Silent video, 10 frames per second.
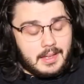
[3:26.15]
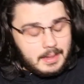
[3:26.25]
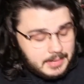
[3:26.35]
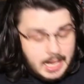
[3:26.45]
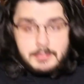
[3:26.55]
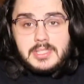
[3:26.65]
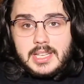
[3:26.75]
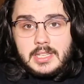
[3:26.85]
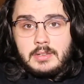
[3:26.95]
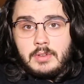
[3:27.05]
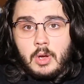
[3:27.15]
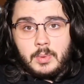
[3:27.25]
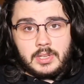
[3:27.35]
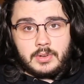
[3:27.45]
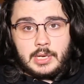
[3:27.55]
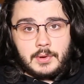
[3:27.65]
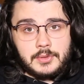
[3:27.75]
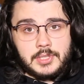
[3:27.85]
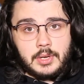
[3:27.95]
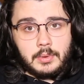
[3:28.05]
I mean, I'm just letting you know what your
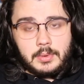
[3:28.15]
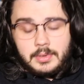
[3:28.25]
heroes do. When